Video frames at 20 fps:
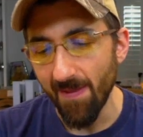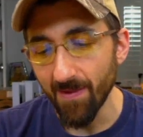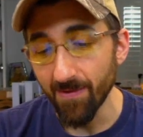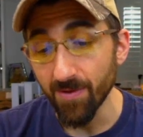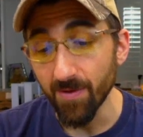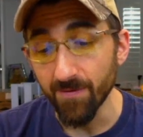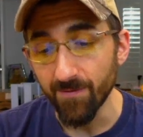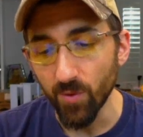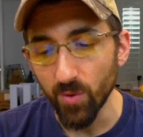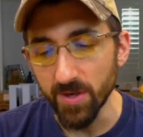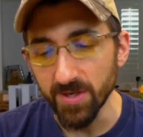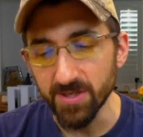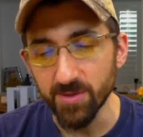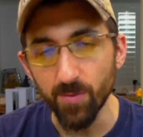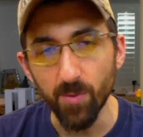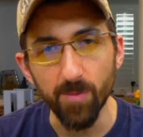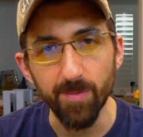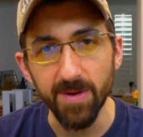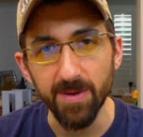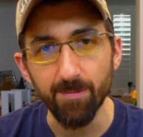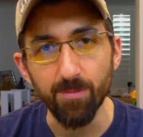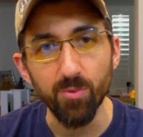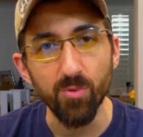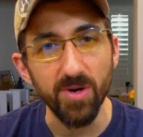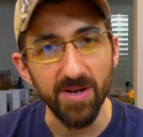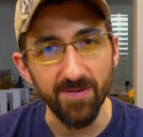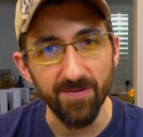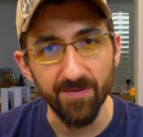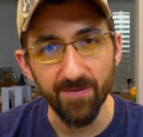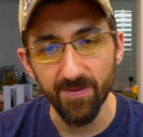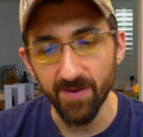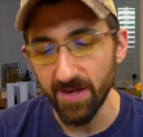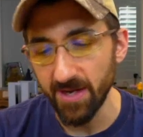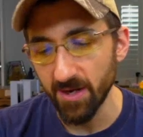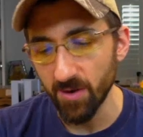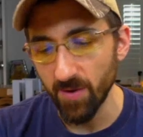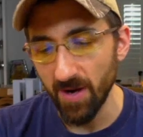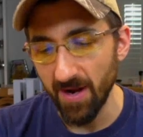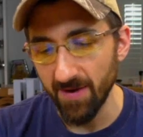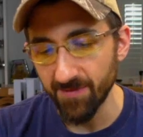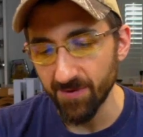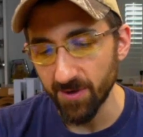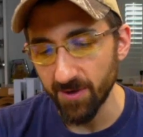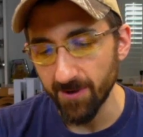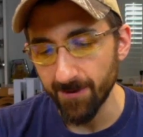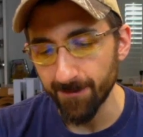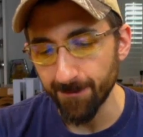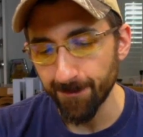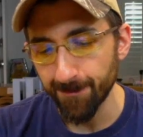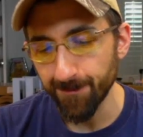The voice will be brief hereafter.